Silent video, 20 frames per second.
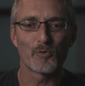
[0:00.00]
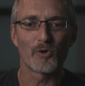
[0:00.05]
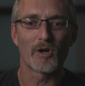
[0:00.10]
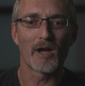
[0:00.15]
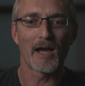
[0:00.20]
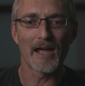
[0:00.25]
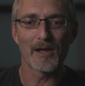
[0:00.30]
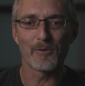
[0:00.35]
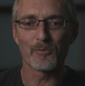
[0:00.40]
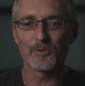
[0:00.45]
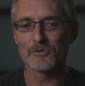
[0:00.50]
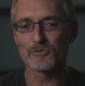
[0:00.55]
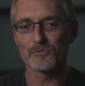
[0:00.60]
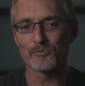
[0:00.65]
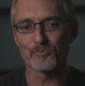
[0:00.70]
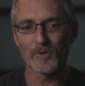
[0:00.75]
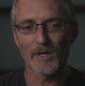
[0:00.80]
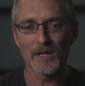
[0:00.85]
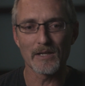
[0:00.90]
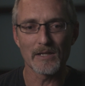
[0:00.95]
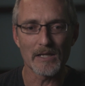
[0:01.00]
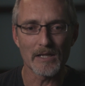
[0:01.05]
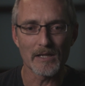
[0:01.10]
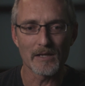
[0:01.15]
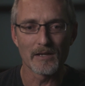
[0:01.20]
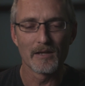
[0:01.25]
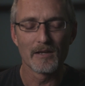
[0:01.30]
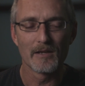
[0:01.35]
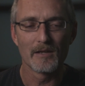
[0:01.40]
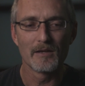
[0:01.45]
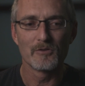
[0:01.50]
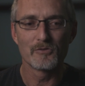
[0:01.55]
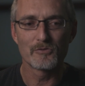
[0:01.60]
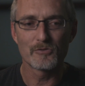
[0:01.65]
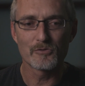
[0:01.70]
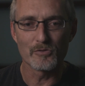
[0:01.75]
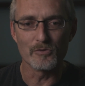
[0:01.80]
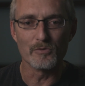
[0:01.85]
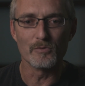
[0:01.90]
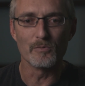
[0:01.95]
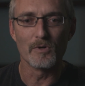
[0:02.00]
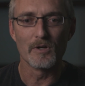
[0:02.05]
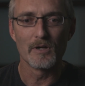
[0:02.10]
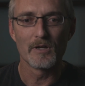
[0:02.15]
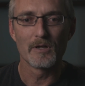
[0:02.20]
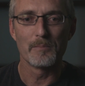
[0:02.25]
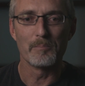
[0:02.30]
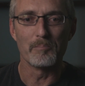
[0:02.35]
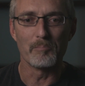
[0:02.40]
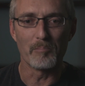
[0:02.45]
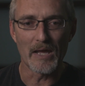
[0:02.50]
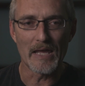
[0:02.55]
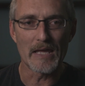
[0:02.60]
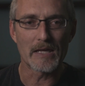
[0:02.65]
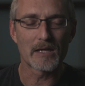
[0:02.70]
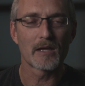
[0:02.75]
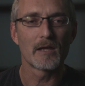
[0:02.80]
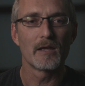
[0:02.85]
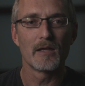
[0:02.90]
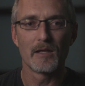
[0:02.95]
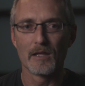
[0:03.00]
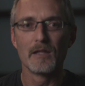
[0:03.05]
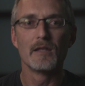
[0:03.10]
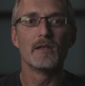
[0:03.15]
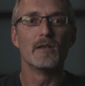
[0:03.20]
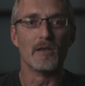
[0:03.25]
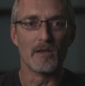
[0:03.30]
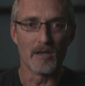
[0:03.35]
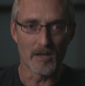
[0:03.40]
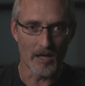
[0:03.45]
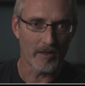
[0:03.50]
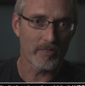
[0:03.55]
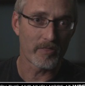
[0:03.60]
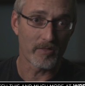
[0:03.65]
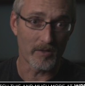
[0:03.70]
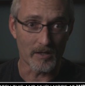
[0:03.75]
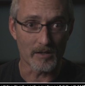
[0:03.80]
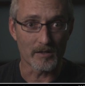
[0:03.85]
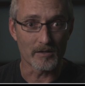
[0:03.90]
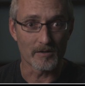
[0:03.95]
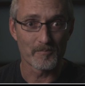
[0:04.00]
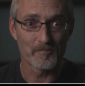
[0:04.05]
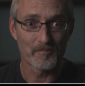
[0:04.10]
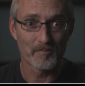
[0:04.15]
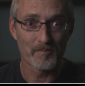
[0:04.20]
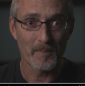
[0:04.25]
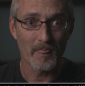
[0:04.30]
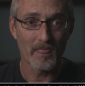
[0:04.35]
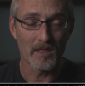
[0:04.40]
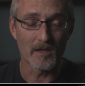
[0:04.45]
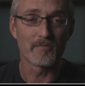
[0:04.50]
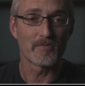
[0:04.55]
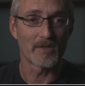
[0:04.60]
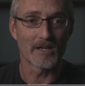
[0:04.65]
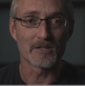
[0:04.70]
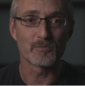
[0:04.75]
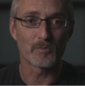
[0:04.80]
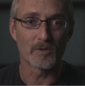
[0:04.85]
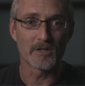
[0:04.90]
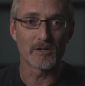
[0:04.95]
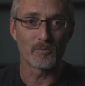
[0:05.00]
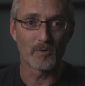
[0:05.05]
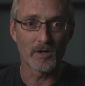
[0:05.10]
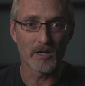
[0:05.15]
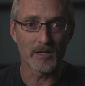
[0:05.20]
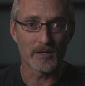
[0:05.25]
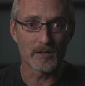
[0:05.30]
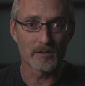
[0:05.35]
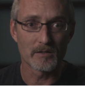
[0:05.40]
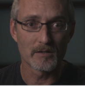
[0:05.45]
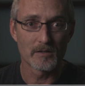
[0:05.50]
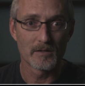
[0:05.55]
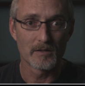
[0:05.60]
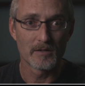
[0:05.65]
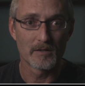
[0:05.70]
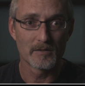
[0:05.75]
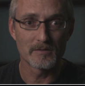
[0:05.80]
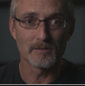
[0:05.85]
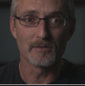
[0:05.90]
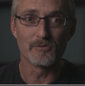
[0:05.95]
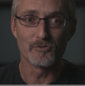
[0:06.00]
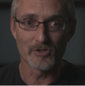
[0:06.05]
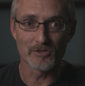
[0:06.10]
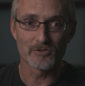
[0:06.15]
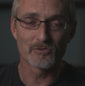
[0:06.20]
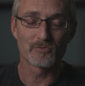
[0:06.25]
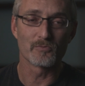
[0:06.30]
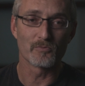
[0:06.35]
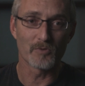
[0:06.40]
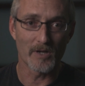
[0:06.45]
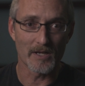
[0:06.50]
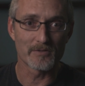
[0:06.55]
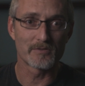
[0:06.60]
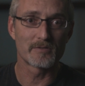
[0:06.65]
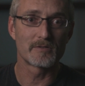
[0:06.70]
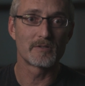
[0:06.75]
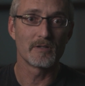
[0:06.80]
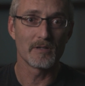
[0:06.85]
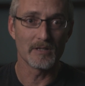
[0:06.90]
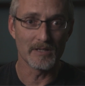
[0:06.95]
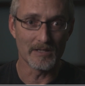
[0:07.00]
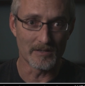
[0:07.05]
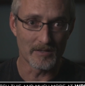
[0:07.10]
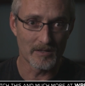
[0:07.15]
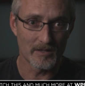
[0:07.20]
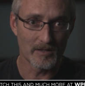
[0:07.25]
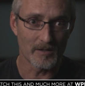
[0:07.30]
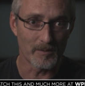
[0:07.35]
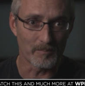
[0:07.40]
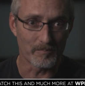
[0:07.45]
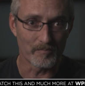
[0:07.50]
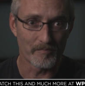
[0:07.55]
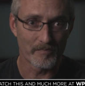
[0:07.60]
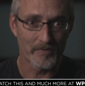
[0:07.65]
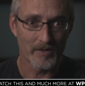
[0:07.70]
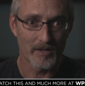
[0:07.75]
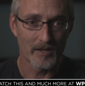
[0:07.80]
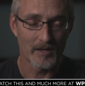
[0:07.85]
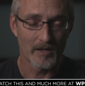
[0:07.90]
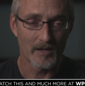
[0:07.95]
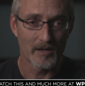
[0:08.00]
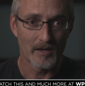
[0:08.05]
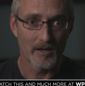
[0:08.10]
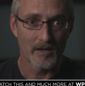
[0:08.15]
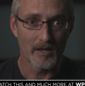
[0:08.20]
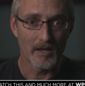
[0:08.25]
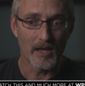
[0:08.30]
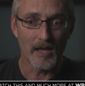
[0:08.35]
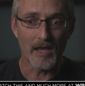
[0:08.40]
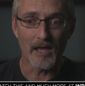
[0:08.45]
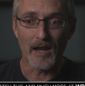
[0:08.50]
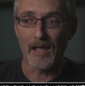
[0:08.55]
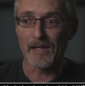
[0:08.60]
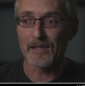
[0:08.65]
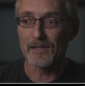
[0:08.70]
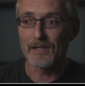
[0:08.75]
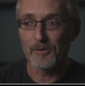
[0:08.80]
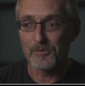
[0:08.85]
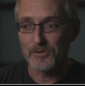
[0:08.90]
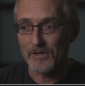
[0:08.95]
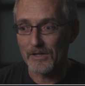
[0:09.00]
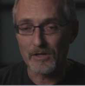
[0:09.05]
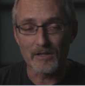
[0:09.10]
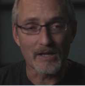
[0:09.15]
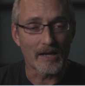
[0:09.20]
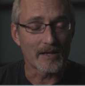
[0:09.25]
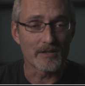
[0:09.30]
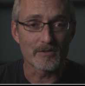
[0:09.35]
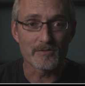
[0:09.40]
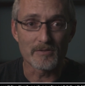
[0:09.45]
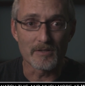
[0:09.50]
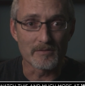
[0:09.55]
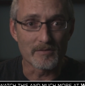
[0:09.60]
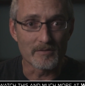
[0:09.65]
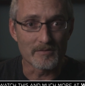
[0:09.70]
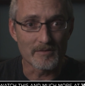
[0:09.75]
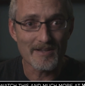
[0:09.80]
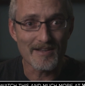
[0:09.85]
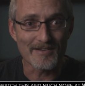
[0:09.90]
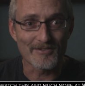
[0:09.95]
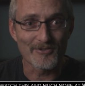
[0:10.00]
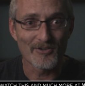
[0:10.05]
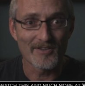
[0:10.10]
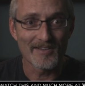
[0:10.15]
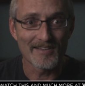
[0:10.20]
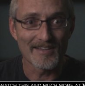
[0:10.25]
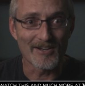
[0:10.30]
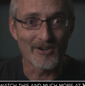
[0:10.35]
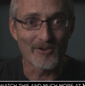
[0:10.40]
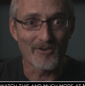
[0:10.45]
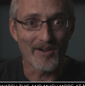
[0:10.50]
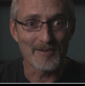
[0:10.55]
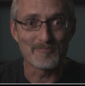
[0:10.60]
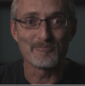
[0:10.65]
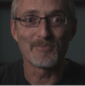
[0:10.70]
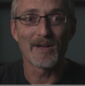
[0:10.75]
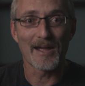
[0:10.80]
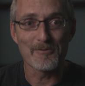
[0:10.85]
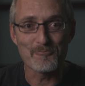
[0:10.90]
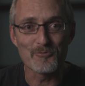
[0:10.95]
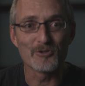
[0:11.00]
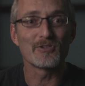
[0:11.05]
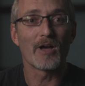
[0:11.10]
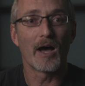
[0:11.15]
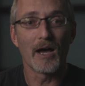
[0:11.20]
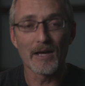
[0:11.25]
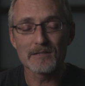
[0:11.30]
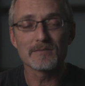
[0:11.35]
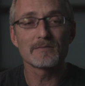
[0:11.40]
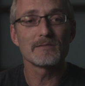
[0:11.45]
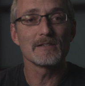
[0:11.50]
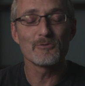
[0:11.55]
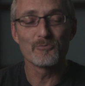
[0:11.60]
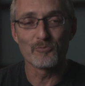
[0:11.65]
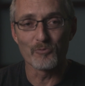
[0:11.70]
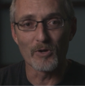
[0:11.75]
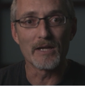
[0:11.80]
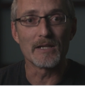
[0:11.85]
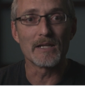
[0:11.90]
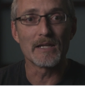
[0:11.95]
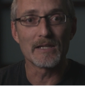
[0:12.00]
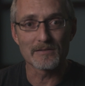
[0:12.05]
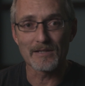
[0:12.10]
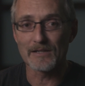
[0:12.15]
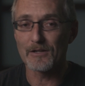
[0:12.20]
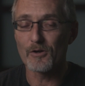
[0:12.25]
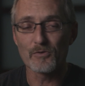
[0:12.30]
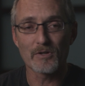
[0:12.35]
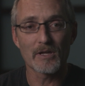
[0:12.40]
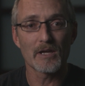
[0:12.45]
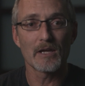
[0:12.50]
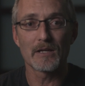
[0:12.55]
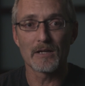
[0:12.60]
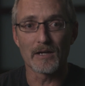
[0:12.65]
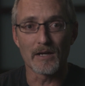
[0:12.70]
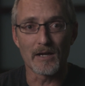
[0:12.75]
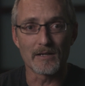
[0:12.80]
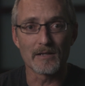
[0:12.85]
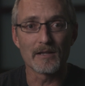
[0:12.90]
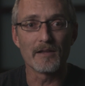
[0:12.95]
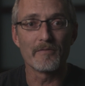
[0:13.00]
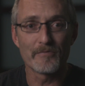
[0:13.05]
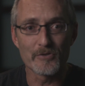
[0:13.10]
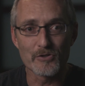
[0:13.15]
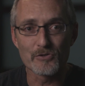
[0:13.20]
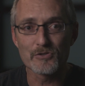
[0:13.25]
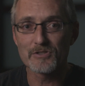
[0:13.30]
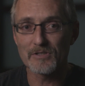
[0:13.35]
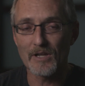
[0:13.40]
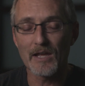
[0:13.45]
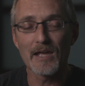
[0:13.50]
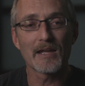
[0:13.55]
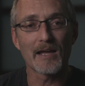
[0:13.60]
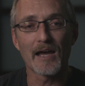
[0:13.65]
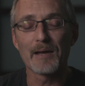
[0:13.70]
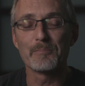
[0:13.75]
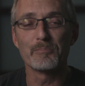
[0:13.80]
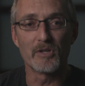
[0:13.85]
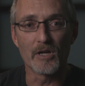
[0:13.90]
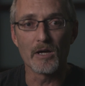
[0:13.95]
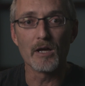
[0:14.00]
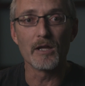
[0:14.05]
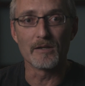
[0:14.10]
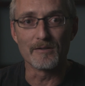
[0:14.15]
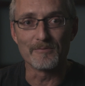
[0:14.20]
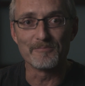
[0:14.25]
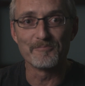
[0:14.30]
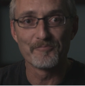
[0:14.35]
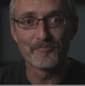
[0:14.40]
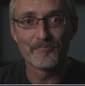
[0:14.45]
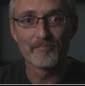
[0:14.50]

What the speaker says: where I was ready to make nothing, if that's what he wanted, to just rest in him. And I was like, I guess this is it. I was honestly ready. It's like, okay, God, if you're saying I'm done,